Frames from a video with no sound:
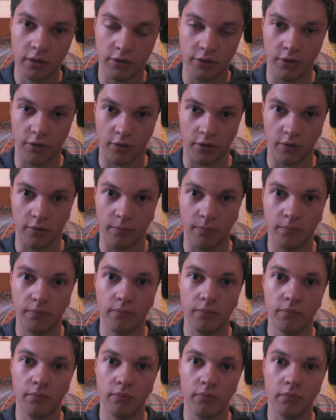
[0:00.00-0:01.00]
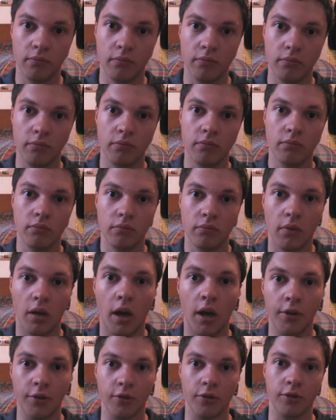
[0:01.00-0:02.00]
you're
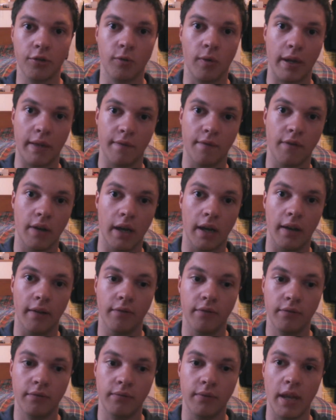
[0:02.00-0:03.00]
under twenty-five.